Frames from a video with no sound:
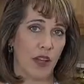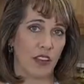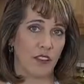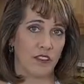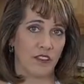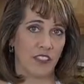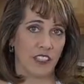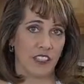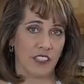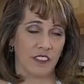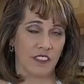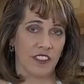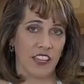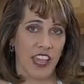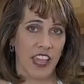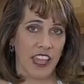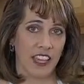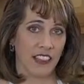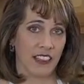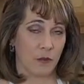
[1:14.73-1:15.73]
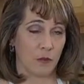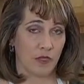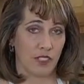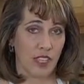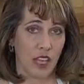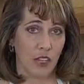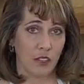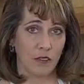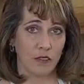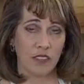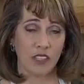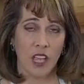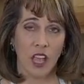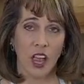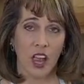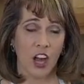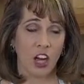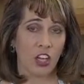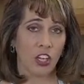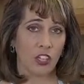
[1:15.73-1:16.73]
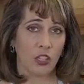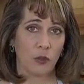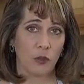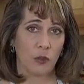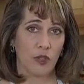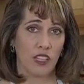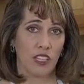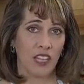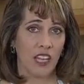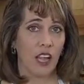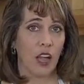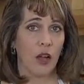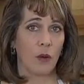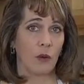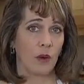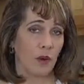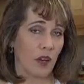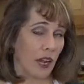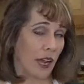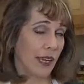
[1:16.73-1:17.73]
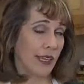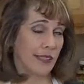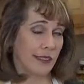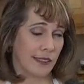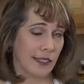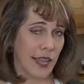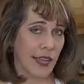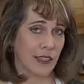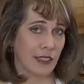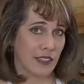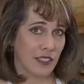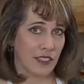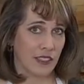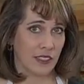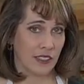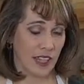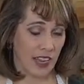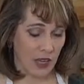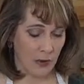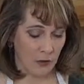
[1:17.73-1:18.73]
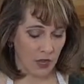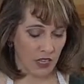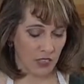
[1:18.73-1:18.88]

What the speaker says: benefits of the egg themselves are going to be exactly the same.